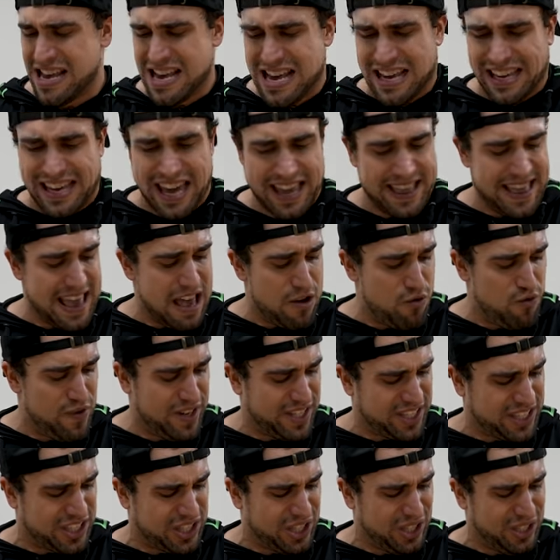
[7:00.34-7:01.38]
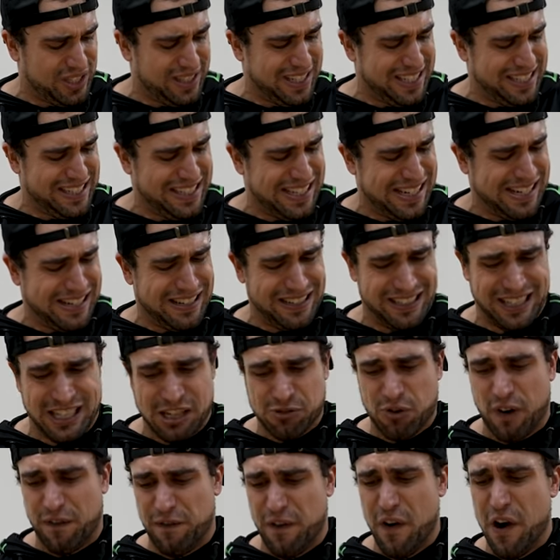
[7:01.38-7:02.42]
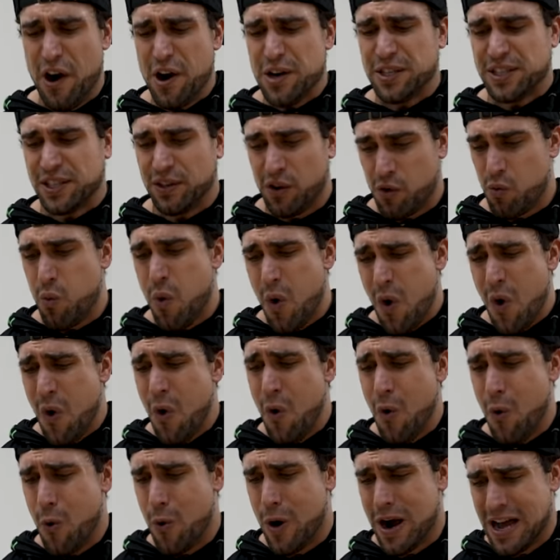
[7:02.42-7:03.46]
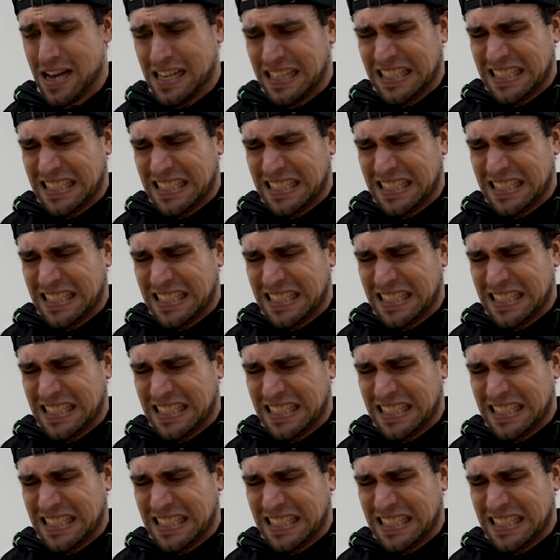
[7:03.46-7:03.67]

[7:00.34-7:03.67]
Get that wrist curl in there, reverse, woo!